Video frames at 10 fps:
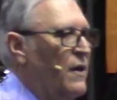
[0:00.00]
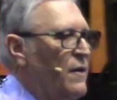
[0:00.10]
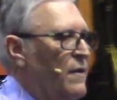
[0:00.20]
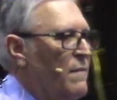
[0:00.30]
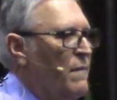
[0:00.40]
that.
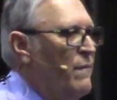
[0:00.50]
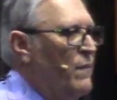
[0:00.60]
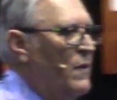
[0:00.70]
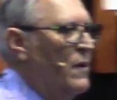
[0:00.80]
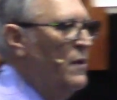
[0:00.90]

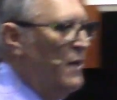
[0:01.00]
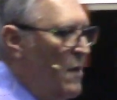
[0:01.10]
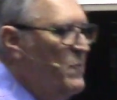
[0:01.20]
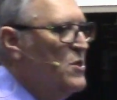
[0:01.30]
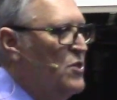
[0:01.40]
It
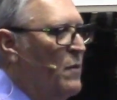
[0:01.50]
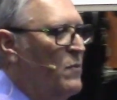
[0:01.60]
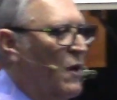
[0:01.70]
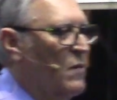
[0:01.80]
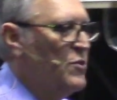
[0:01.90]
happens
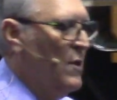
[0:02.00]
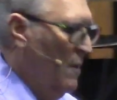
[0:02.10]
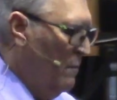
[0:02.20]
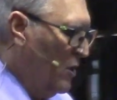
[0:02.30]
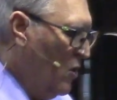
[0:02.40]
sometimes.
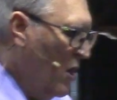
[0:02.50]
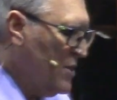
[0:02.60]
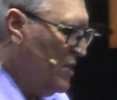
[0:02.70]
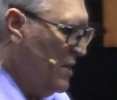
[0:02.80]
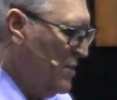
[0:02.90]
But
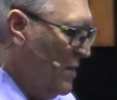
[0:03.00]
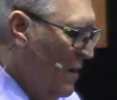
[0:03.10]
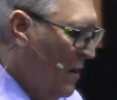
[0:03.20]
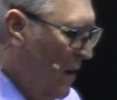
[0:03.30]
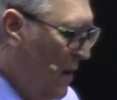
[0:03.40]
God says,
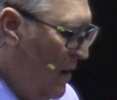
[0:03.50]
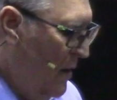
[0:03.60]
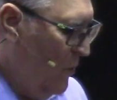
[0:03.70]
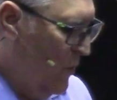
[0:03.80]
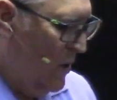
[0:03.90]

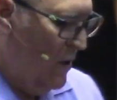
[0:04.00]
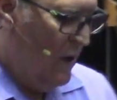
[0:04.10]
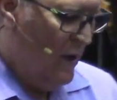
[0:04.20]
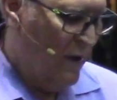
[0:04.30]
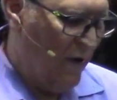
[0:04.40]
I
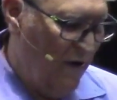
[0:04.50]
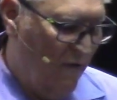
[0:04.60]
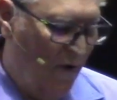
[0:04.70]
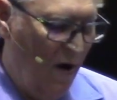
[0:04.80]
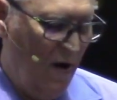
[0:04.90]
will
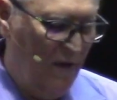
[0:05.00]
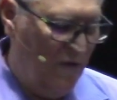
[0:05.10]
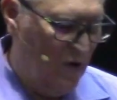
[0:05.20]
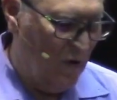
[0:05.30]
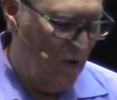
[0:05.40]

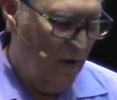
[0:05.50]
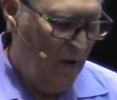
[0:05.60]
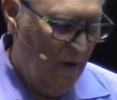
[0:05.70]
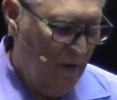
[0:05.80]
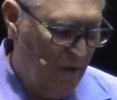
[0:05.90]
revive you.
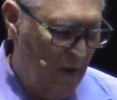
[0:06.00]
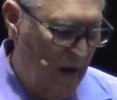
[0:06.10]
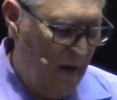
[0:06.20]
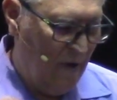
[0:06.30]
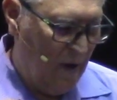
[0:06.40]
The,
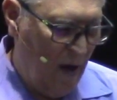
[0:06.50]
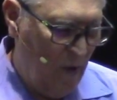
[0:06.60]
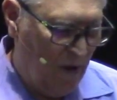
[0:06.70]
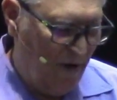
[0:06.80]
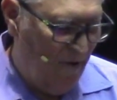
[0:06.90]
the,
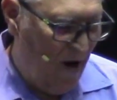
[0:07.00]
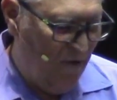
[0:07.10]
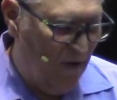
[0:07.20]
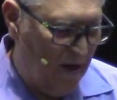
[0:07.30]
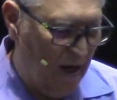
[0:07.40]
I will
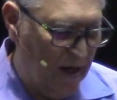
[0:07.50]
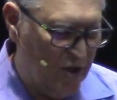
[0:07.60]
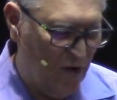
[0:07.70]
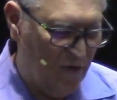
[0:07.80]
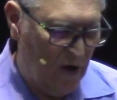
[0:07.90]
revive the
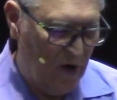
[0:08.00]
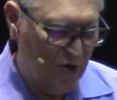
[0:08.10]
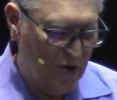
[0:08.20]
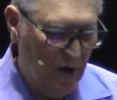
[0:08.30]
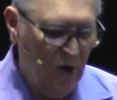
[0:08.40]
courage of
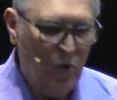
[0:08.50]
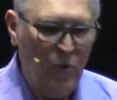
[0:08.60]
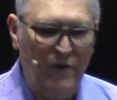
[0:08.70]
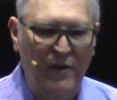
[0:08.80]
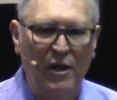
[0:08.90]
those
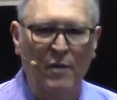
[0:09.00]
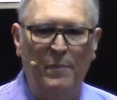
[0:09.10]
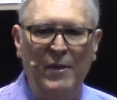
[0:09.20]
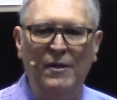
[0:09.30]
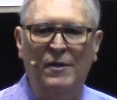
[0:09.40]
with a
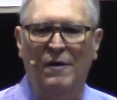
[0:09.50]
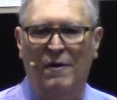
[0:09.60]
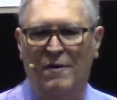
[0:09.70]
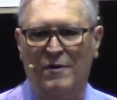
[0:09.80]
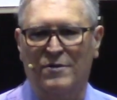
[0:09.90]
repentant
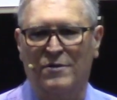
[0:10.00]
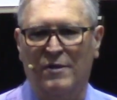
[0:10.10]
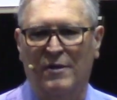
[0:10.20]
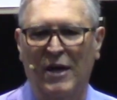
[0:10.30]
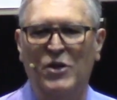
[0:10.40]

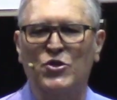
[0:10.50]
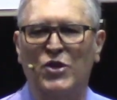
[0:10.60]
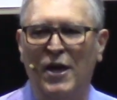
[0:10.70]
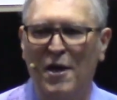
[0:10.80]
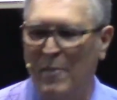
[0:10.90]
hearts. Can you
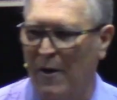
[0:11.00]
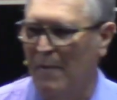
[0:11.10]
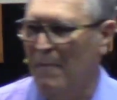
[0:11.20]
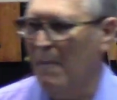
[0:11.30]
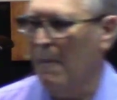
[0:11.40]
say
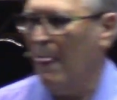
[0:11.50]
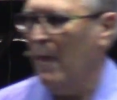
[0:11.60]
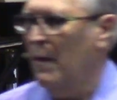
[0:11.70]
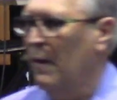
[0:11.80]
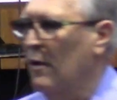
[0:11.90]
amen?
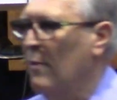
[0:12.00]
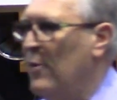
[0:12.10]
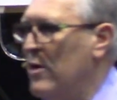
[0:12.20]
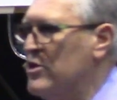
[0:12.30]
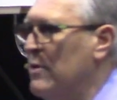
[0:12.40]
Now,
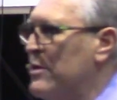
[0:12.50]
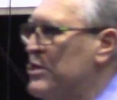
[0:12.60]
Pastor